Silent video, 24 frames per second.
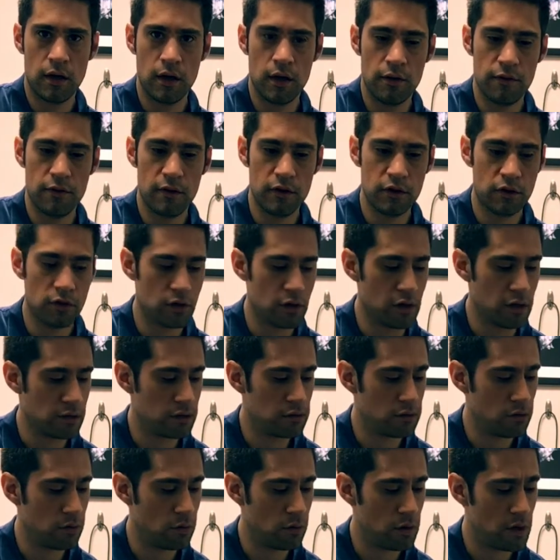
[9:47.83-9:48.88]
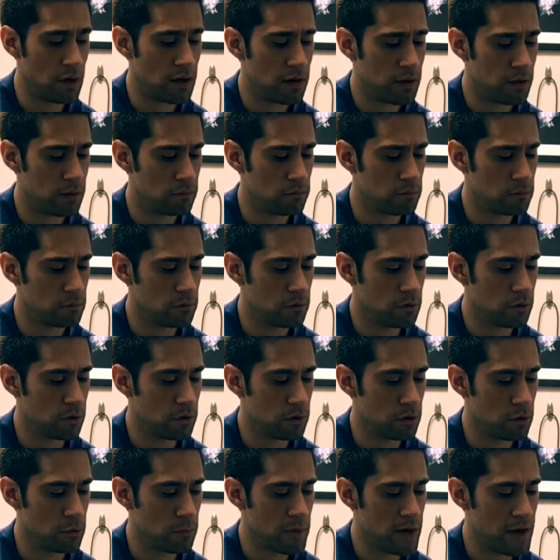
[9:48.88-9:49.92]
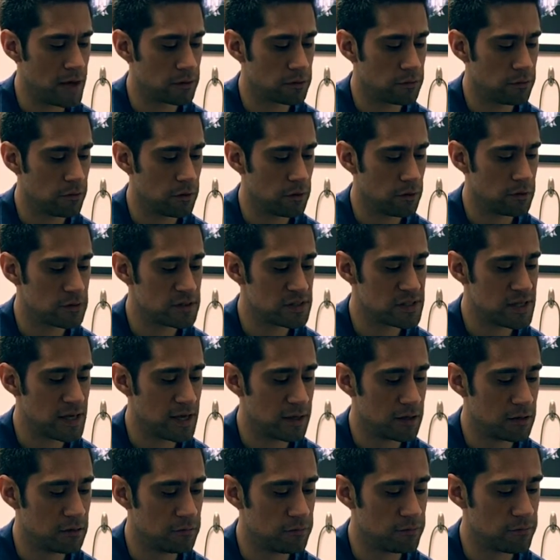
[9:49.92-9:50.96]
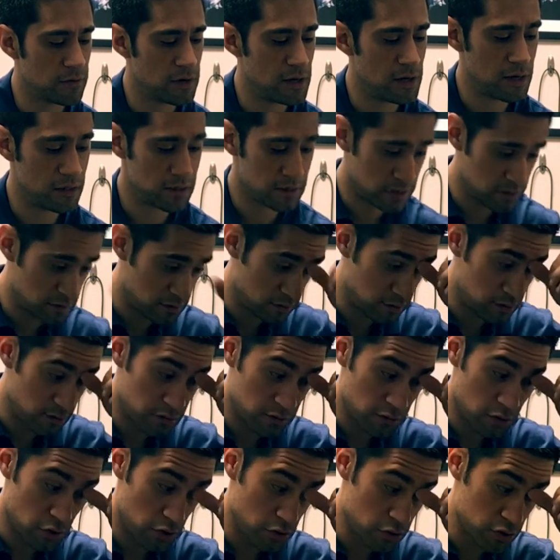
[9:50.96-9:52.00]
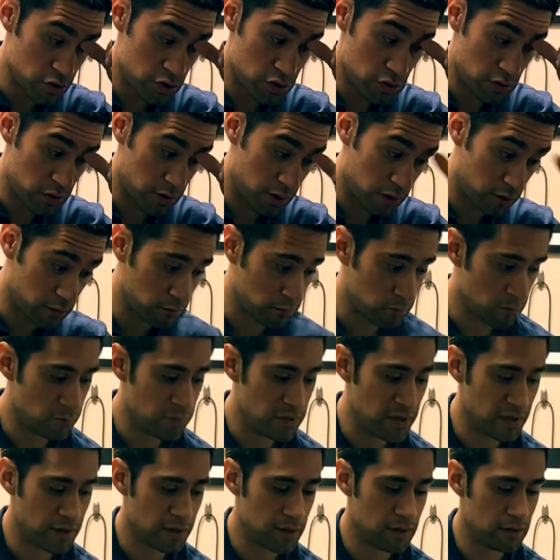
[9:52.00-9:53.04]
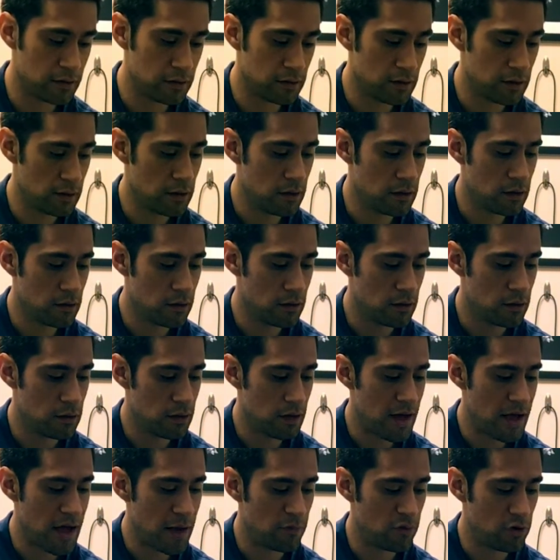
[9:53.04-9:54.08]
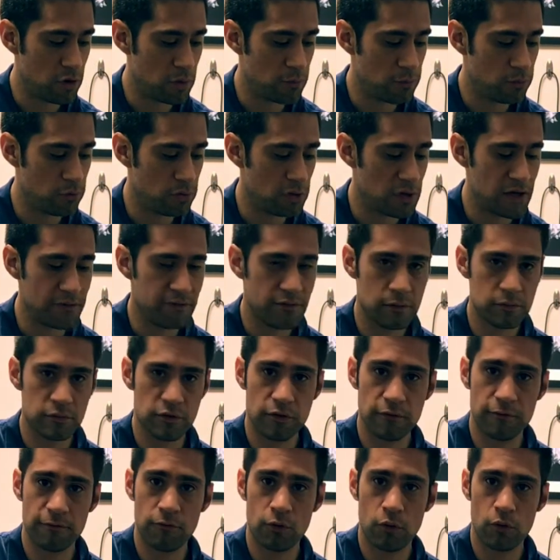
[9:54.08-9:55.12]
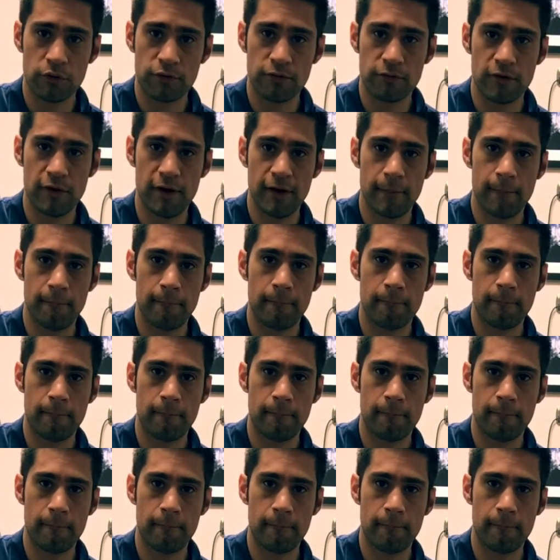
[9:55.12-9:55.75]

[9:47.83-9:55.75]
And then you're going to go back to the 2nd fret, 3rd string, pick it, hammer on, pull off up to the 4th fret.